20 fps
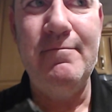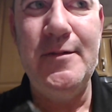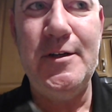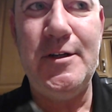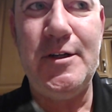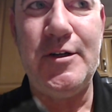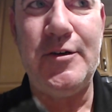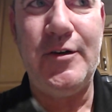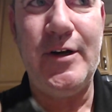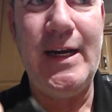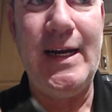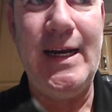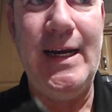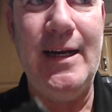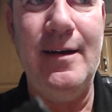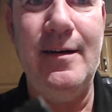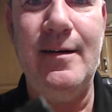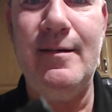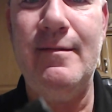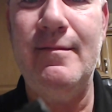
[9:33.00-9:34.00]
string
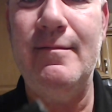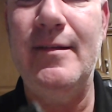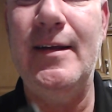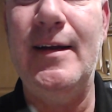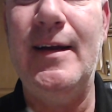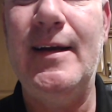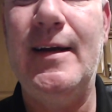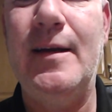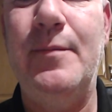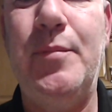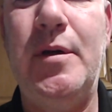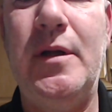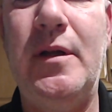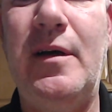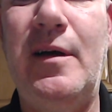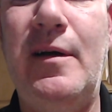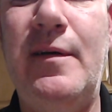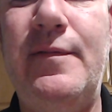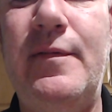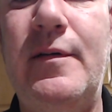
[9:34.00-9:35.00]
here that I can pull
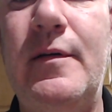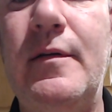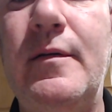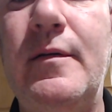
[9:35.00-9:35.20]
off.